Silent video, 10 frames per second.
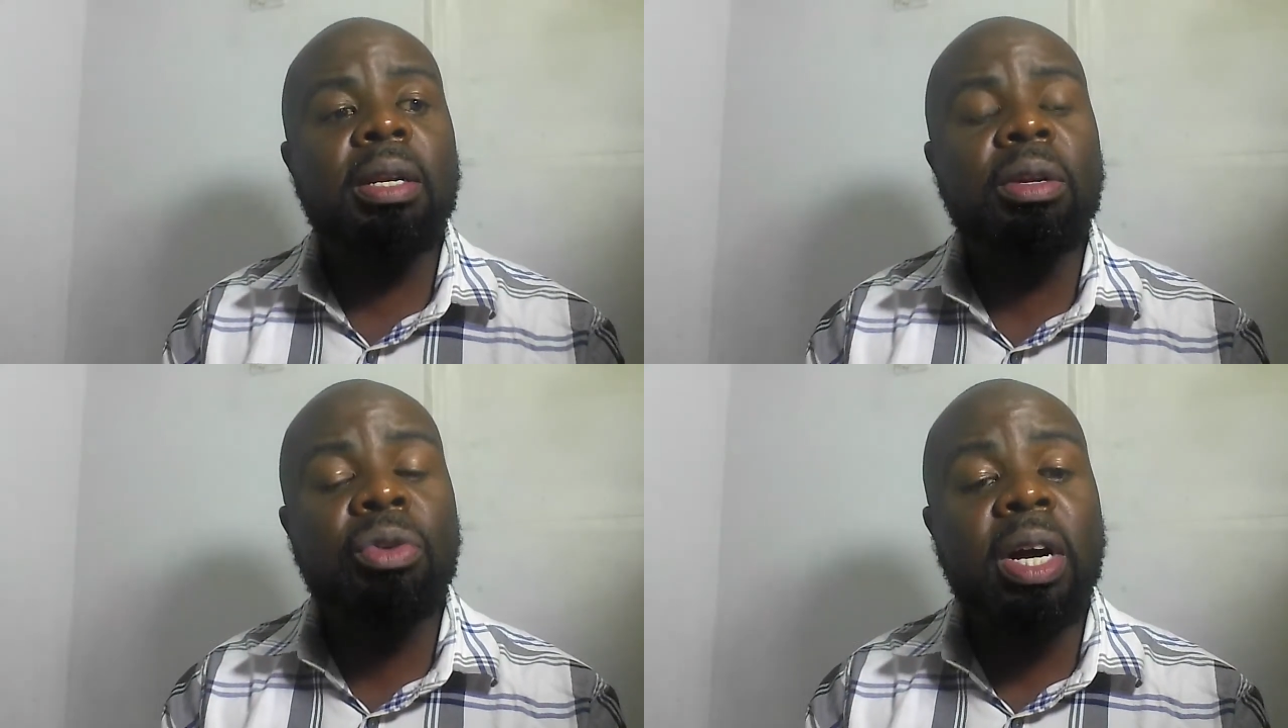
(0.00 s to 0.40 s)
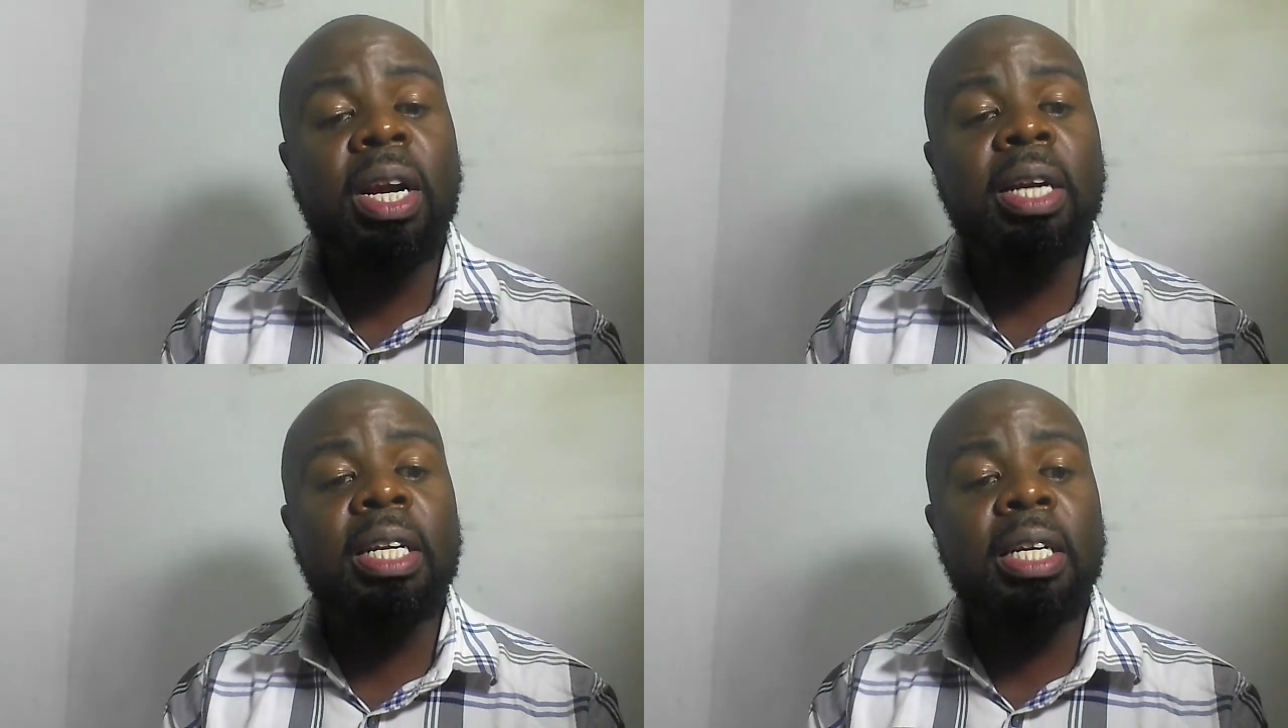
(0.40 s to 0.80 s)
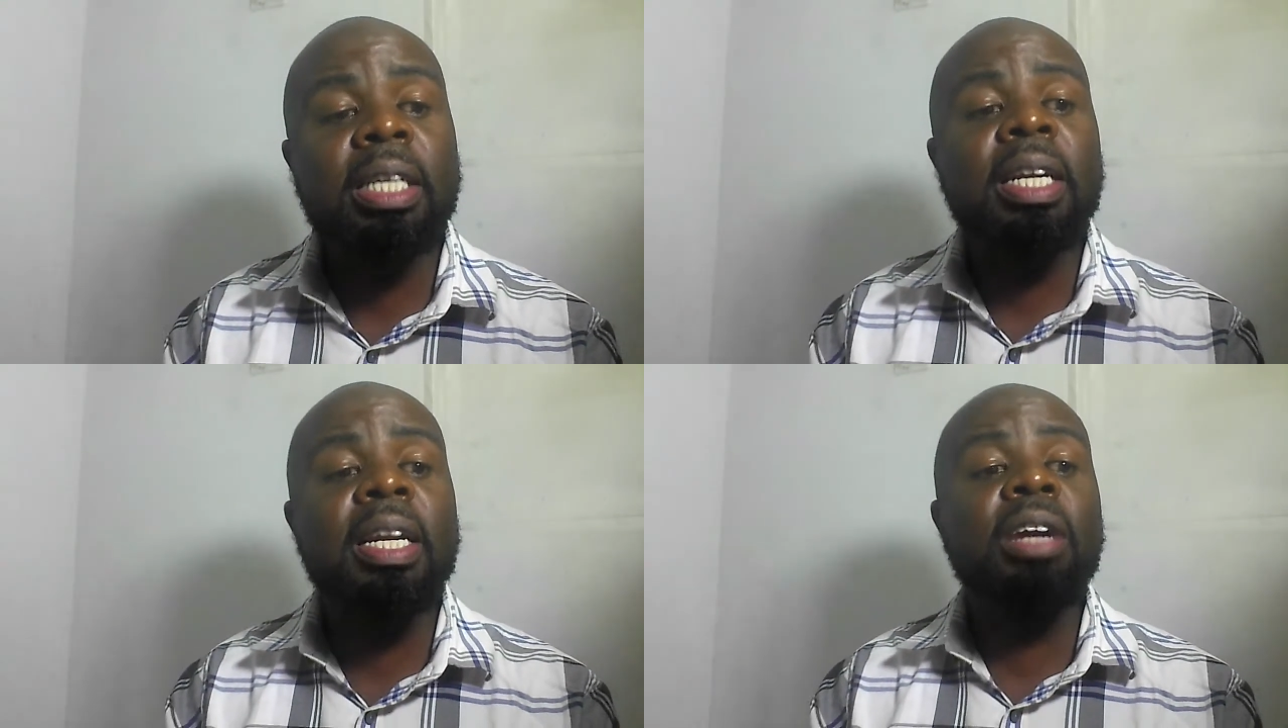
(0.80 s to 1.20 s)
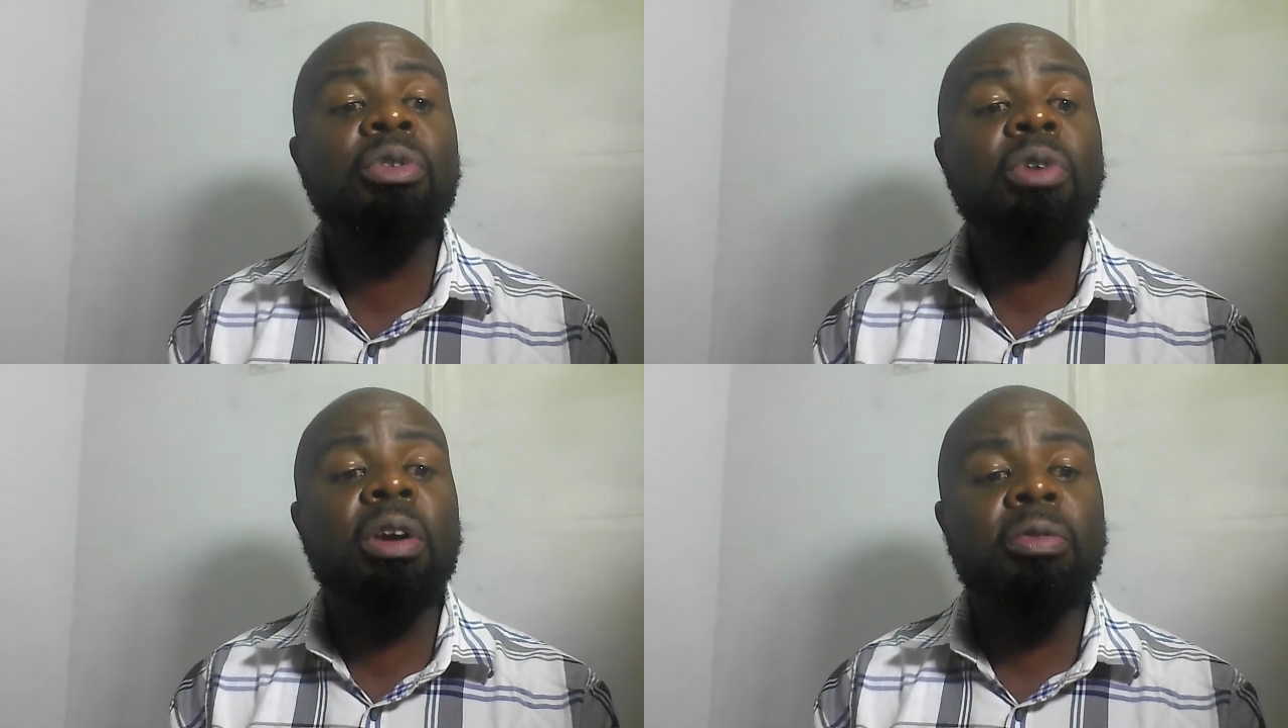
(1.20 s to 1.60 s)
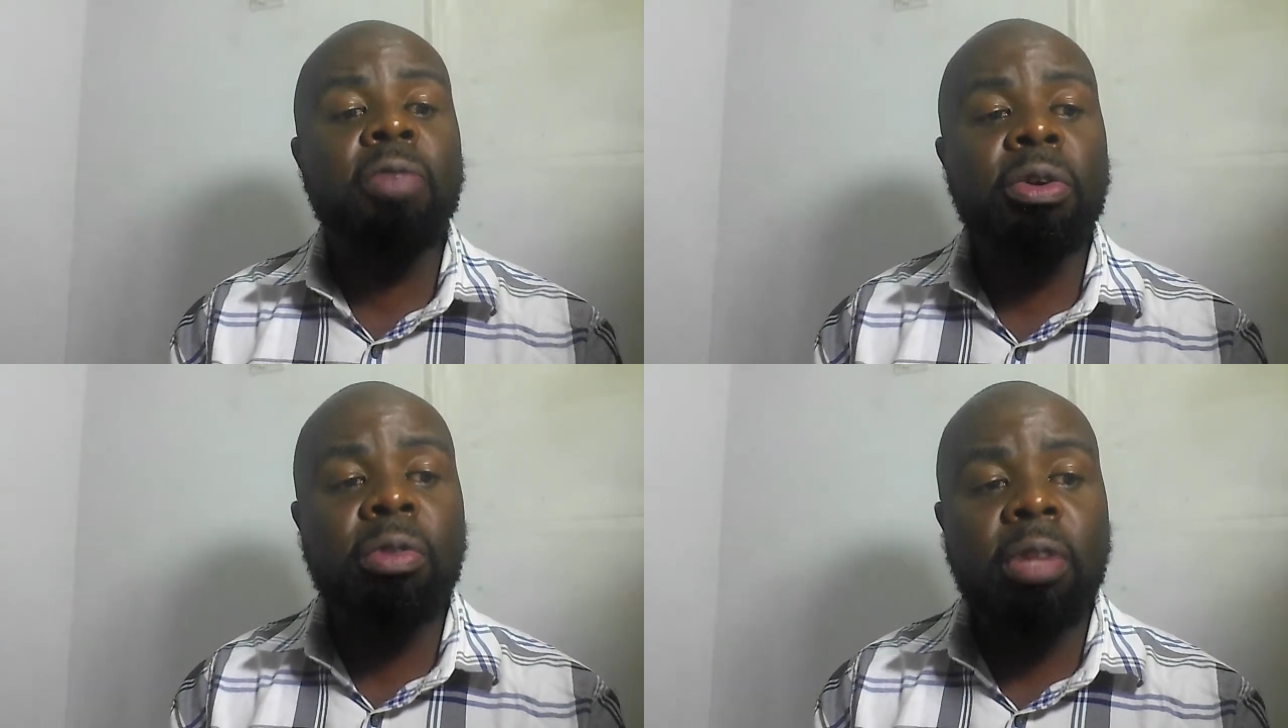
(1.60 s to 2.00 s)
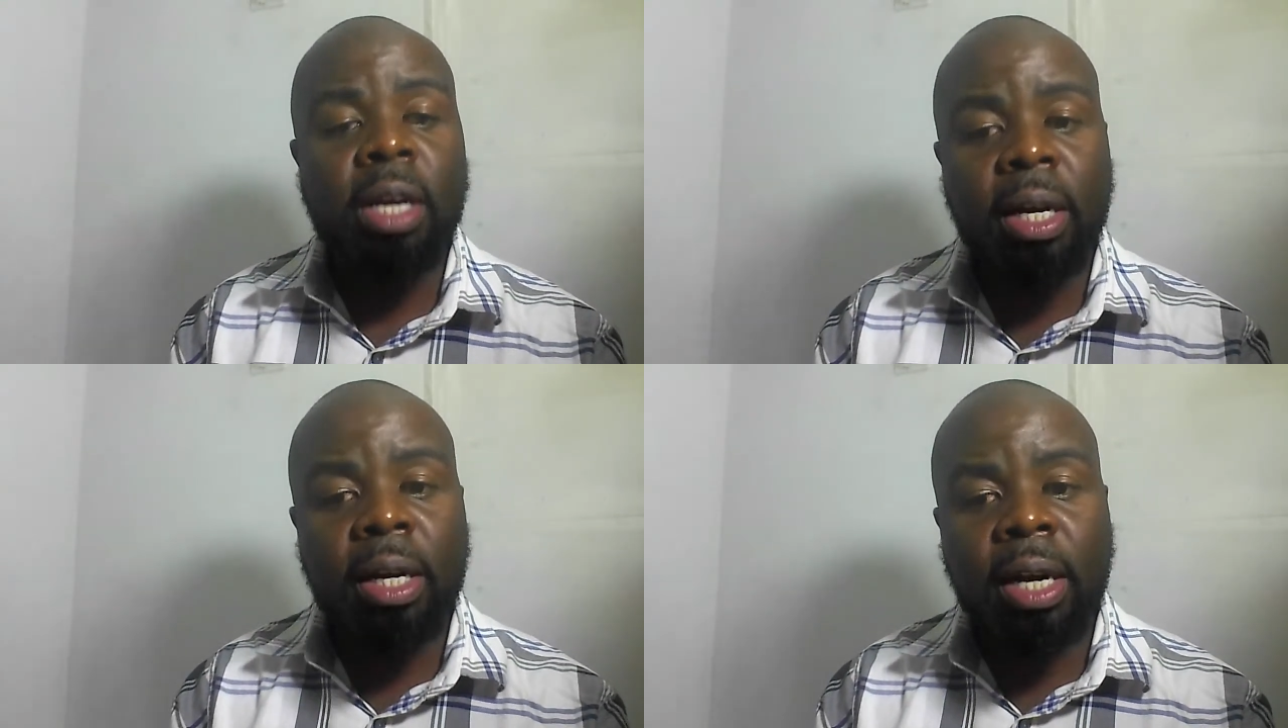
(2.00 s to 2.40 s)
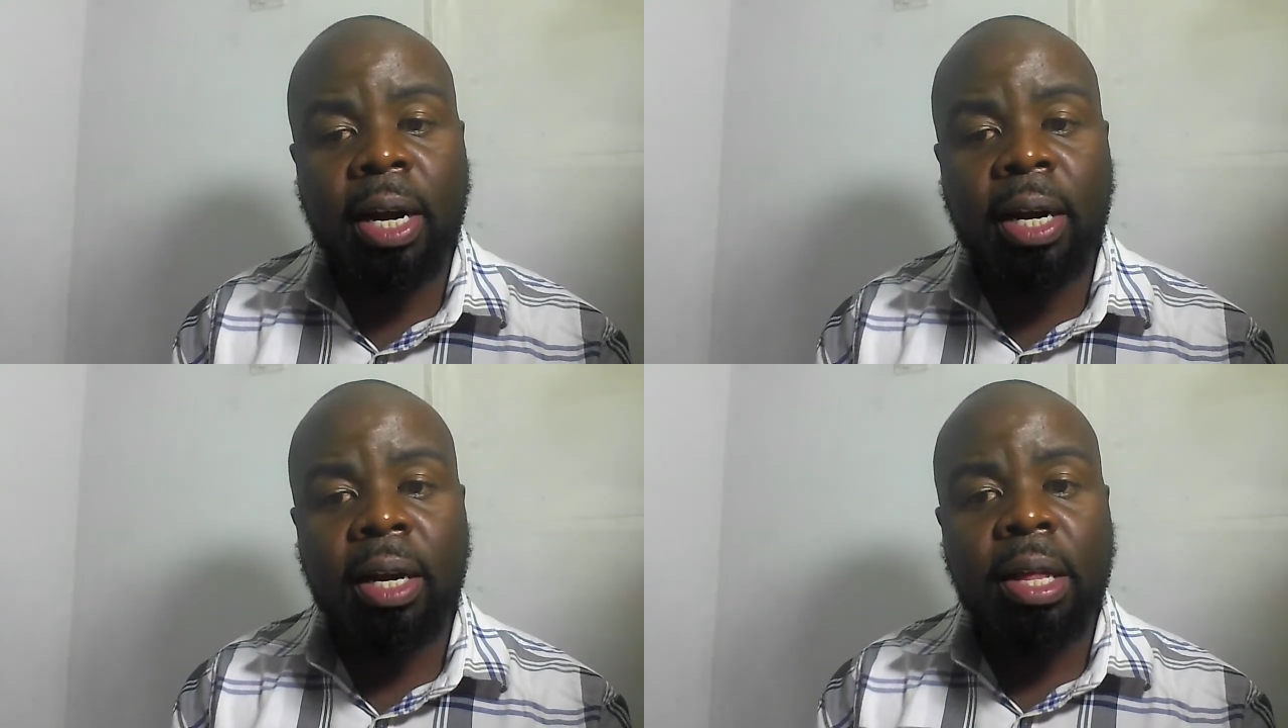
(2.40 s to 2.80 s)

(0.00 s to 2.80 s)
you are addicted and you are overusing a drug,